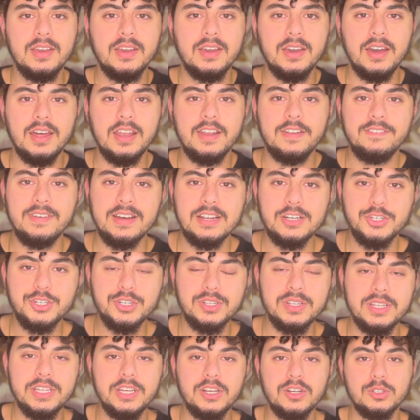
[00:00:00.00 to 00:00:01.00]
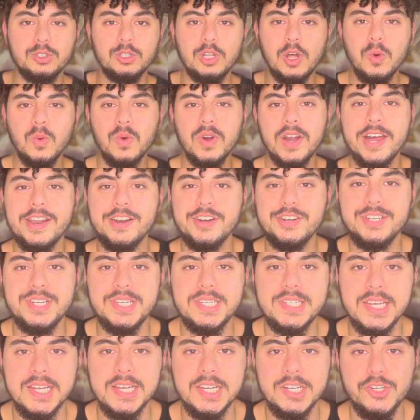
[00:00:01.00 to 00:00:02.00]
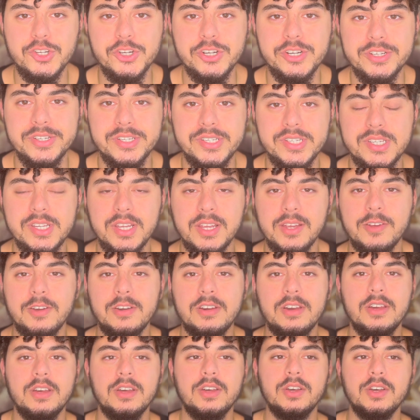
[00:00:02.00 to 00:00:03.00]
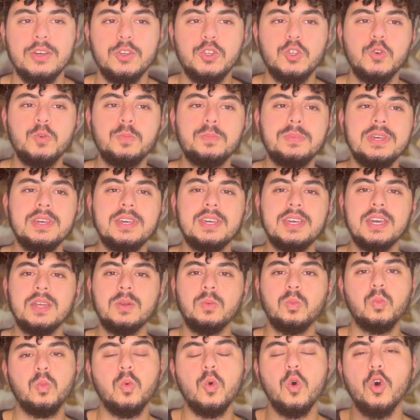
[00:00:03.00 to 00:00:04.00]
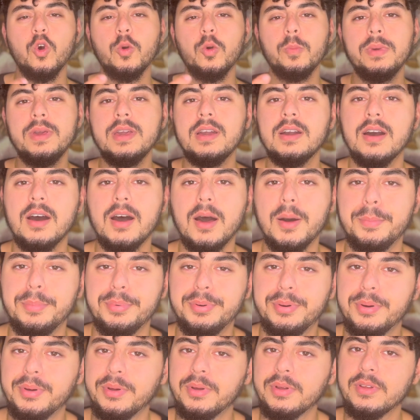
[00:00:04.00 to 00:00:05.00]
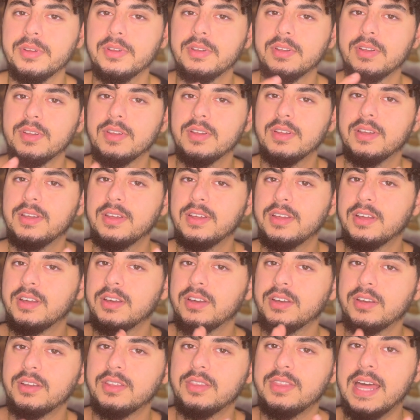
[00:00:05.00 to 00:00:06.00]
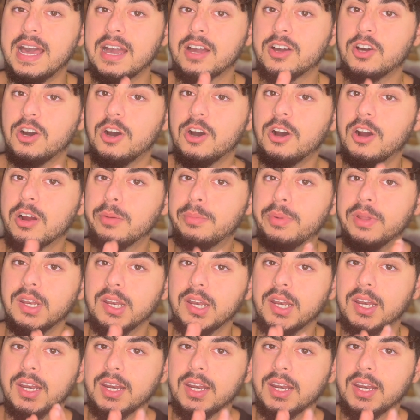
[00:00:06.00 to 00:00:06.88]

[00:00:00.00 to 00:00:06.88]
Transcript: and eventually your lower energy centers, you begin warming up that carbon,